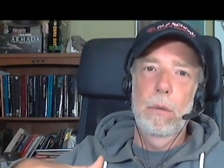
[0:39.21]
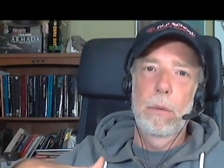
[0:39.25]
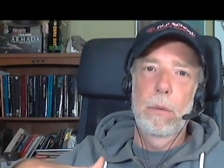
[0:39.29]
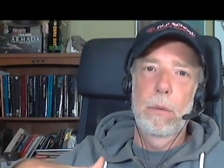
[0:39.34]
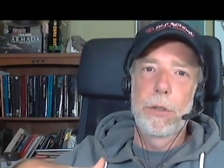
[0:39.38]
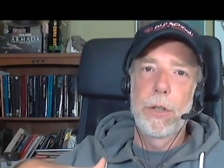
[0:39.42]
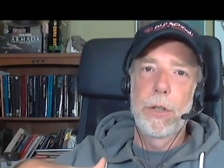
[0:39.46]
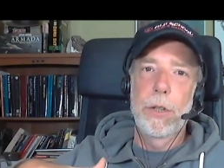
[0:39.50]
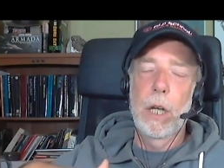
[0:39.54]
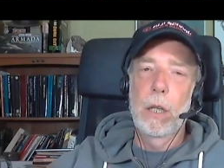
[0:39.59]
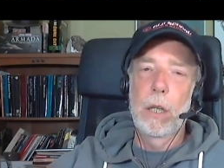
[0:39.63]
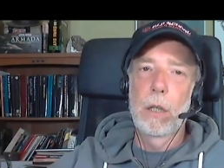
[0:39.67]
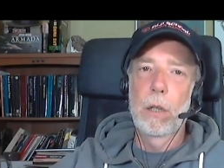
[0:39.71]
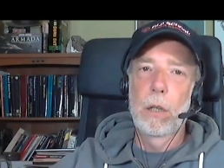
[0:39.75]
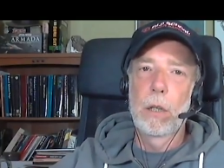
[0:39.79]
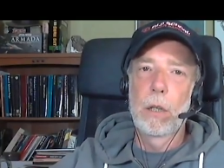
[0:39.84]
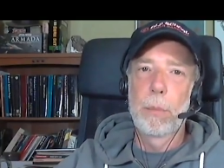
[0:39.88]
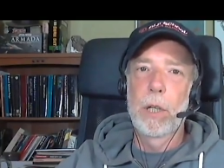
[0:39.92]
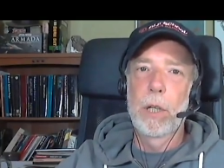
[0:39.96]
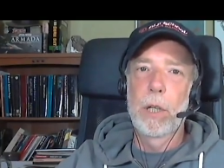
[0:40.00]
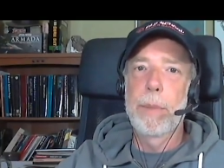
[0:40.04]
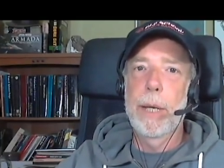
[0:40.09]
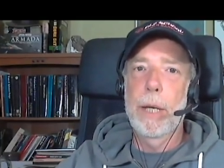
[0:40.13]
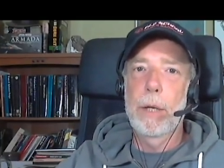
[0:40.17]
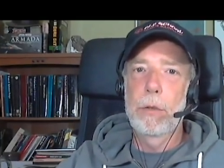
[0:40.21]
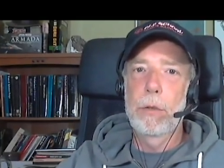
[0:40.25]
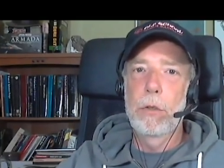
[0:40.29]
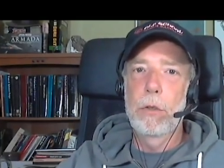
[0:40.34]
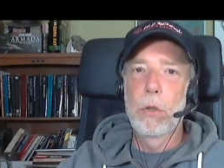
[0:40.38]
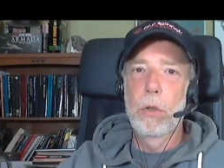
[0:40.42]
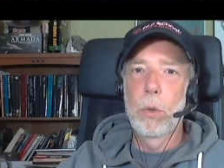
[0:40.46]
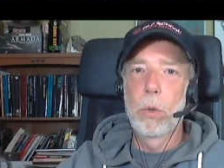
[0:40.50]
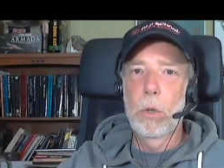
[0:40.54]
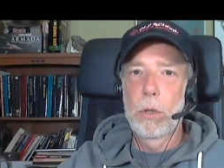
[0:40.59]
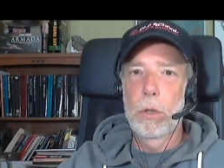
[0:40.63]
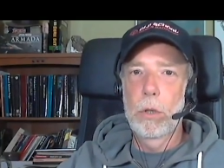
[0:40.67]
with Doug a little bit about
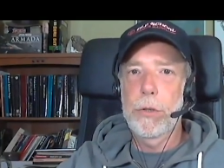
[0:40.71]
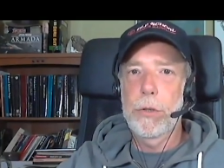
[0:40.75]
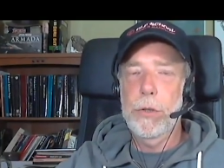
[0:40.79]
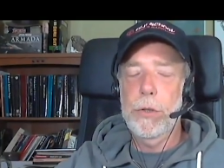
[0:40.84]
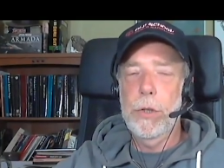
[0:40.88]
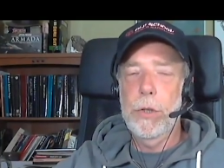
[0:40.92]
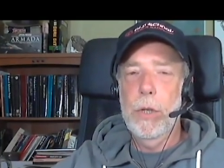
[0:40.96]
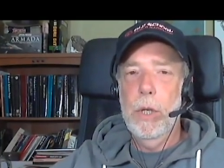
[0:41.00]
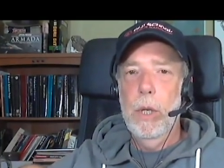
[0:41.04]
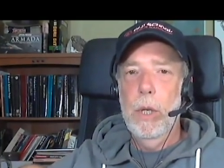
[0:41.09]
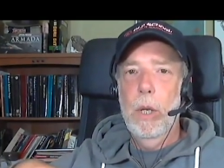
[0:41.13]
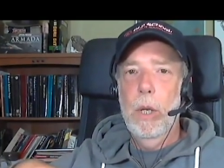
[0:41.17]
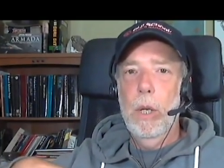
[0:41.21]
Norse,